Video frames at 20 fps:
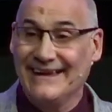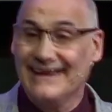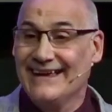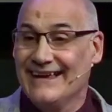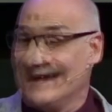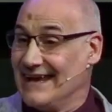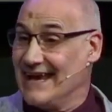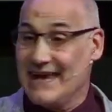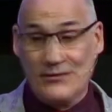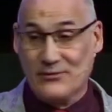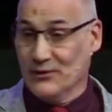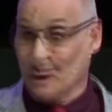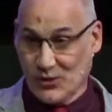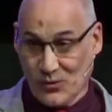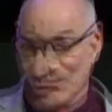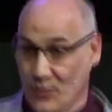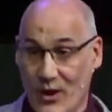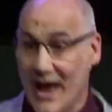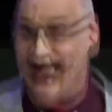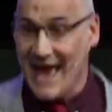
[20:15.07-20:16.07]
He will
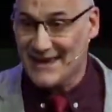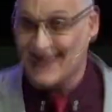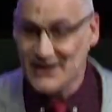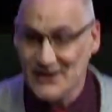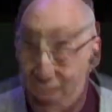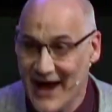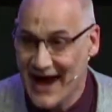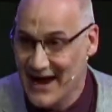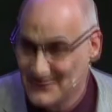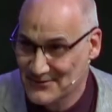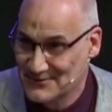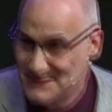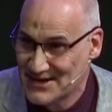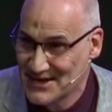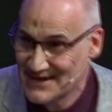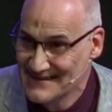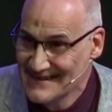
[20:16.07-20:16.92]
wear you out.